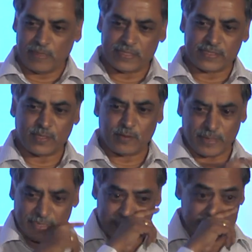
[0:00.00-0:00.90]
plus 0
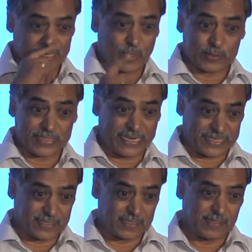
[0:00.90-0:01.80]
minus is an
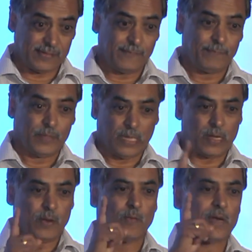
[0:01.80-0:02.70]
oscillation.
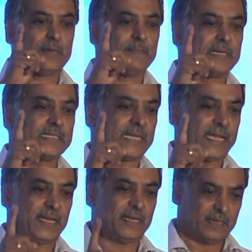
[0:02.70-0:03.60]
1 per
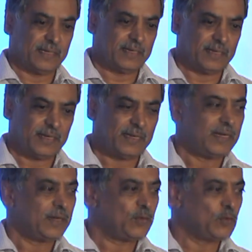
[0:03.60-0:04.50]
second,
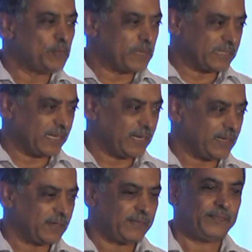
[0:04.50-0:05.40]
2 per second.
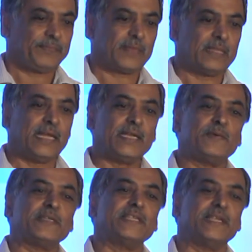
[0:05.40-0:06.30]
That
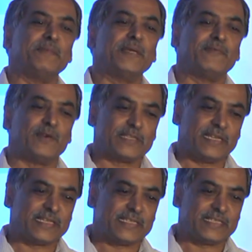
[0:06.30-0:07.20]
was the number of
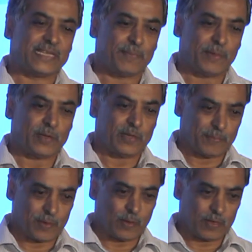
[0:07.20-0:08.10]
oscillations in a pendulum
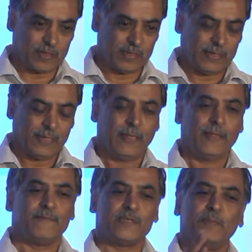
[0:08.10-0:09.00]
clock.
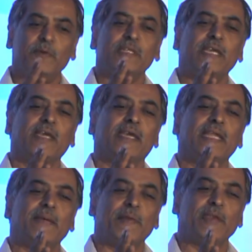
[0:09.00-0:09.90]
Supposing
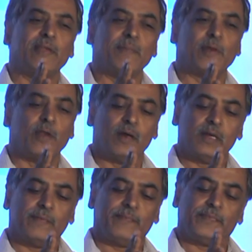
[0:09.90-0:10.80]
in a pendulum
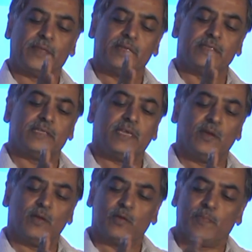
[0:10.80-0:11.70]
clock,
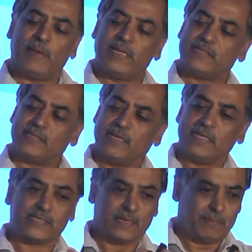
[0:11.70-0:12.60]
0 to plus
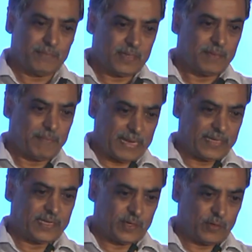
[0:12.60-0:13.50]
is some
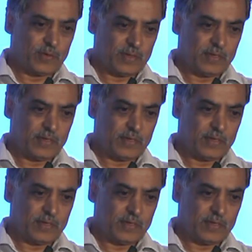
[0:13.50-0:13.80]
magnitude